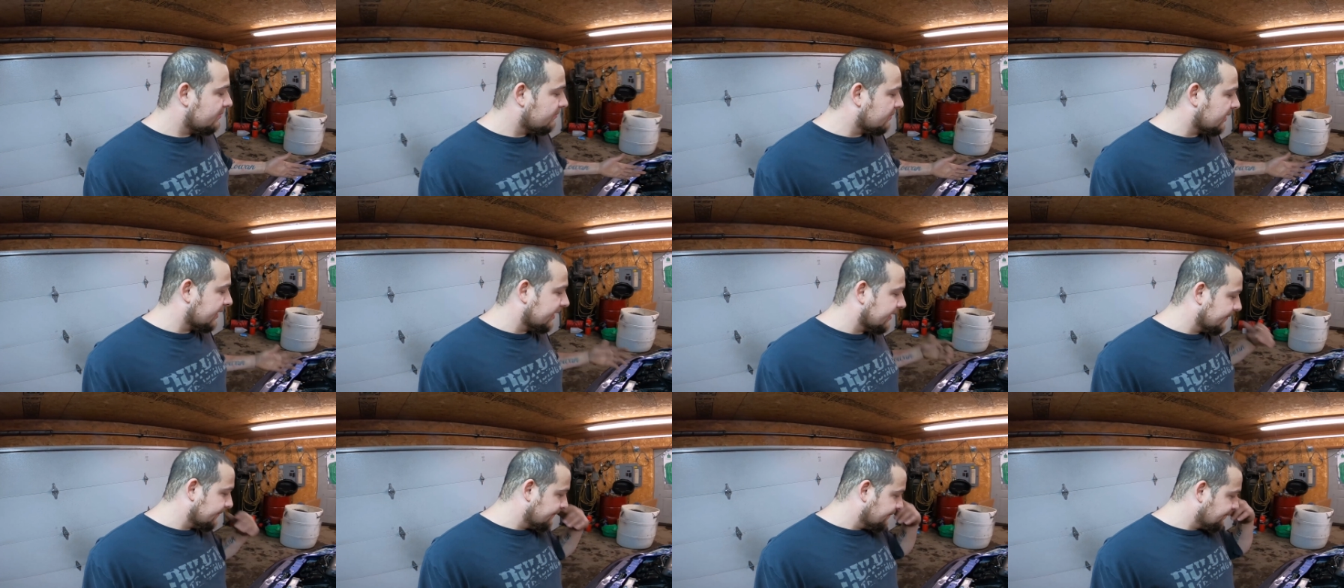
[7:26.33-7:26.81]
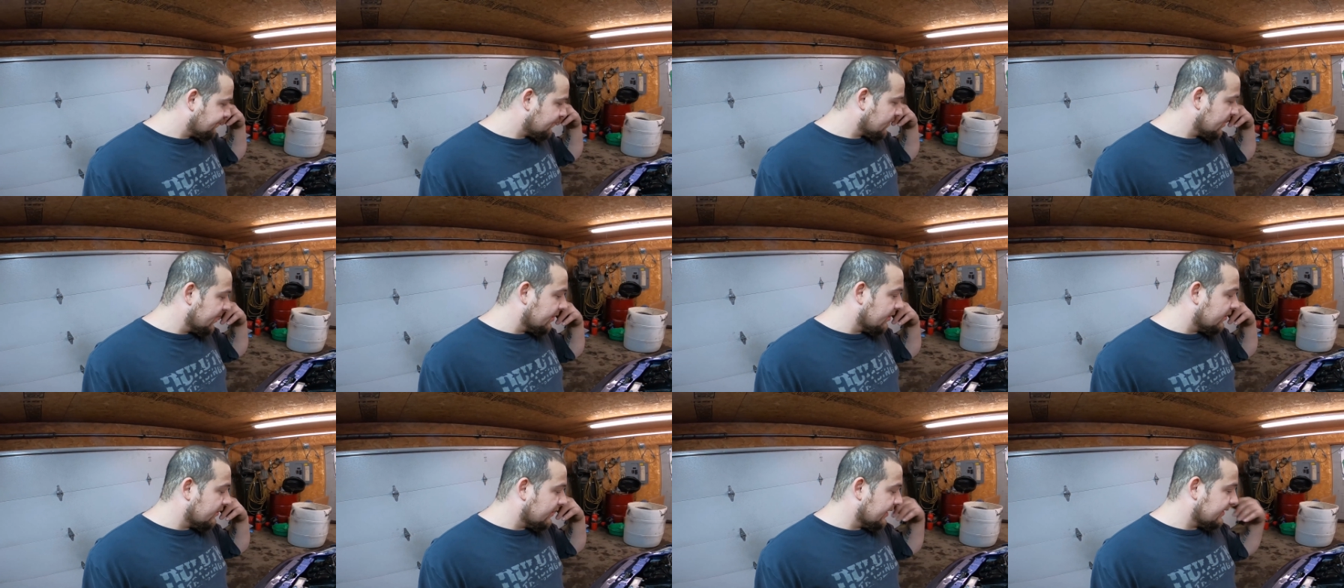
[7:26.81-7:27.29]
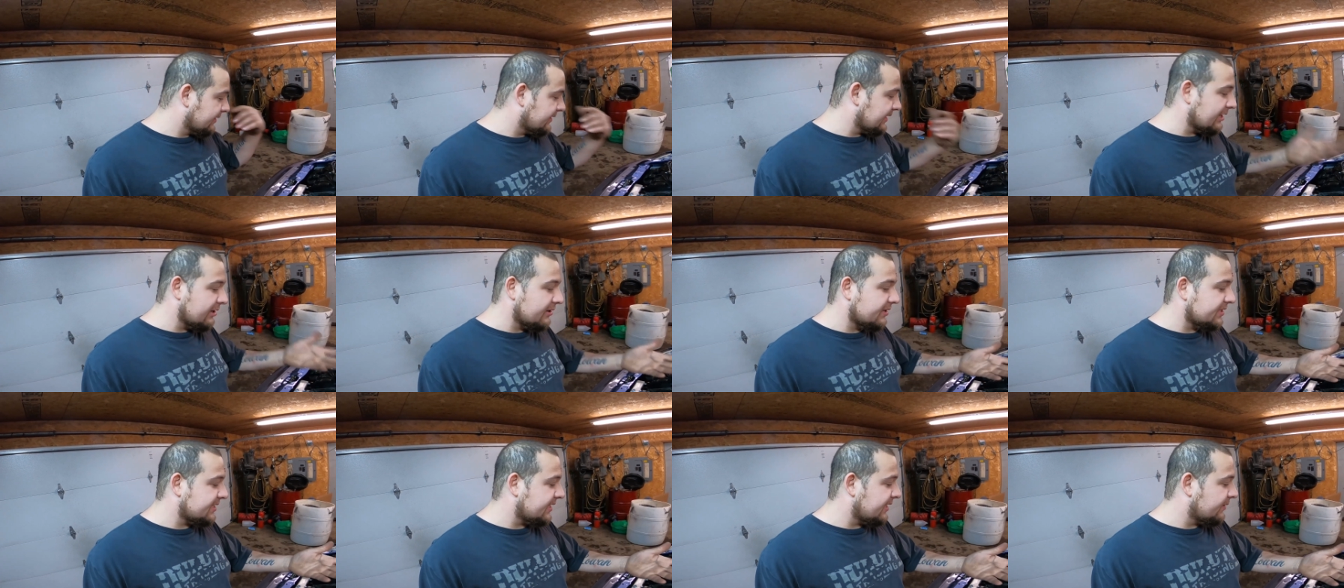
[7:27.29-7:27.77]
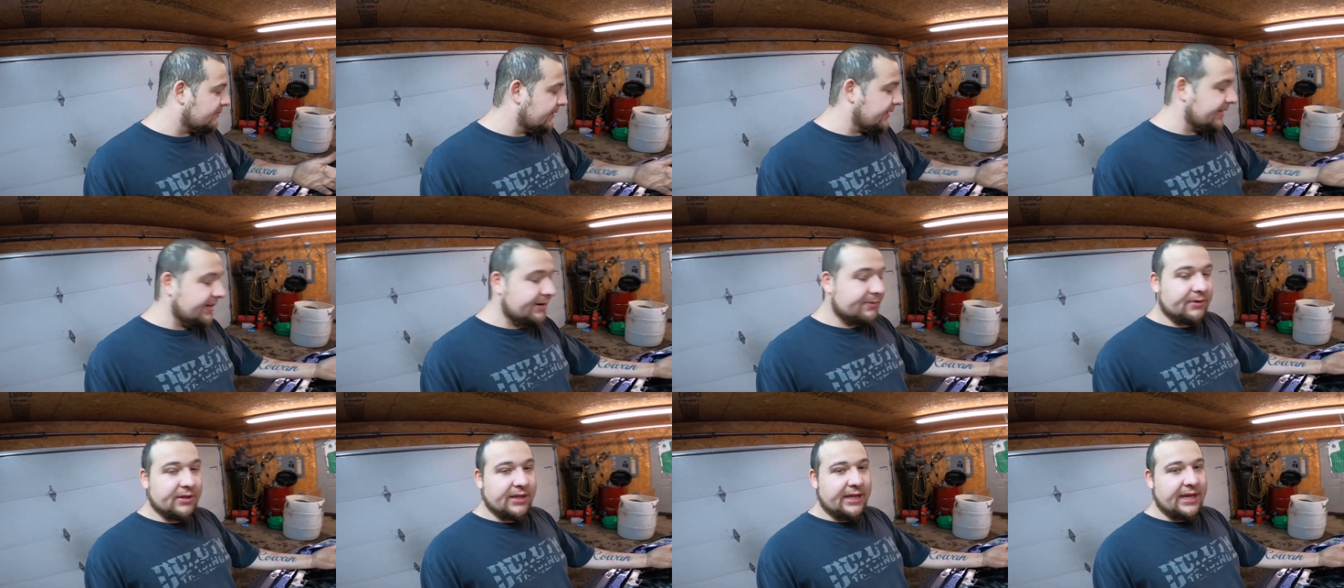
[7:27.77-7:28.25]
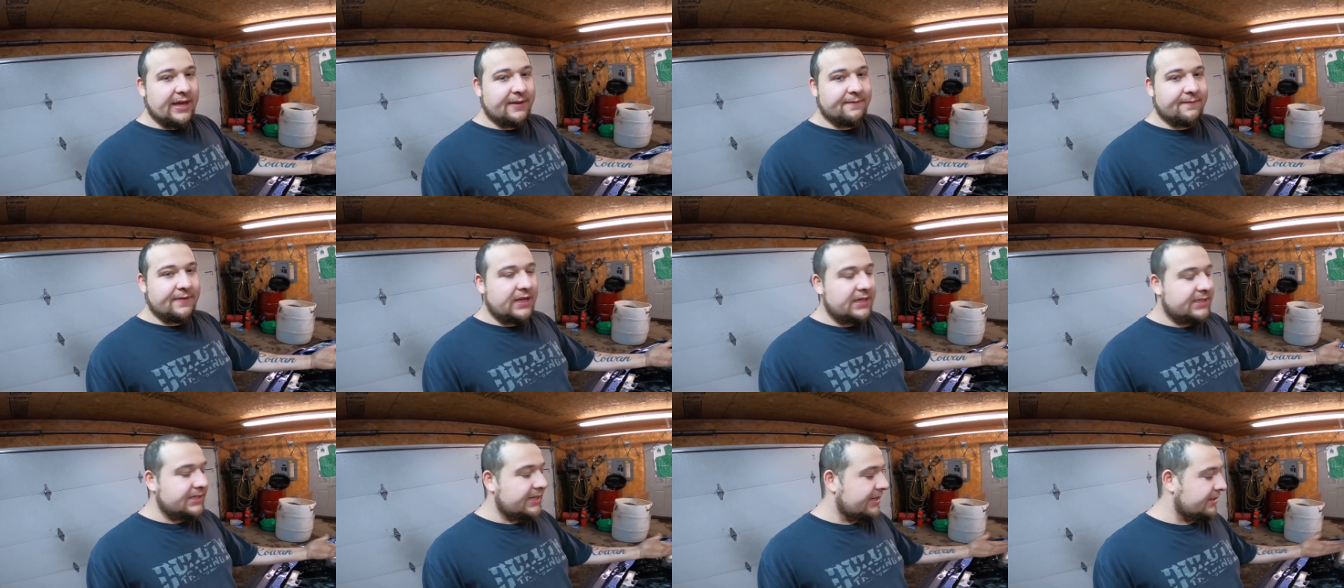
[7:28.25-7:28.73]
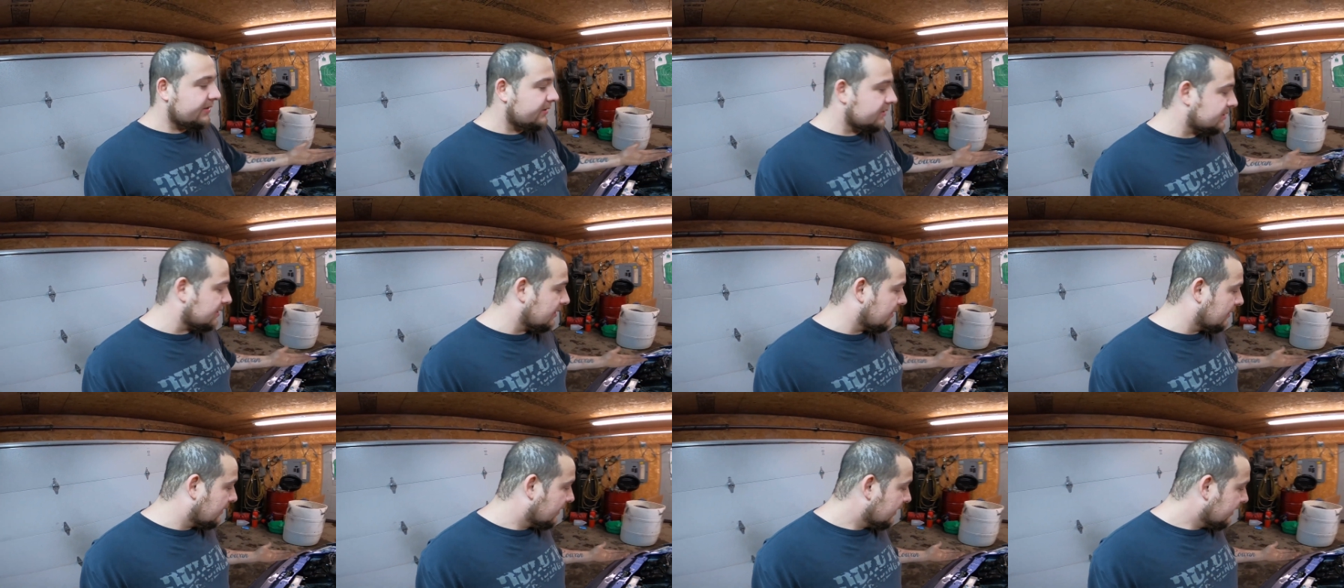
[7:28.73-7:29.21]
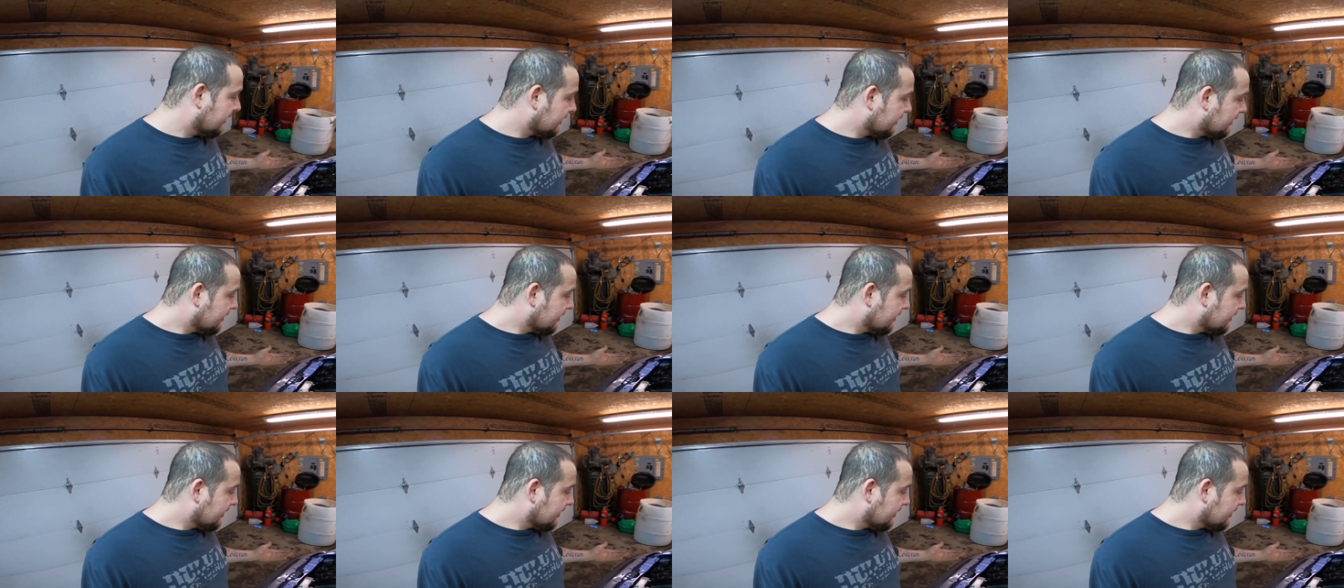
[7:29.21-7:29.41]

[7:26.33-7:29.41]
But, you know, like Darren said, we didn't really have VTEC. So,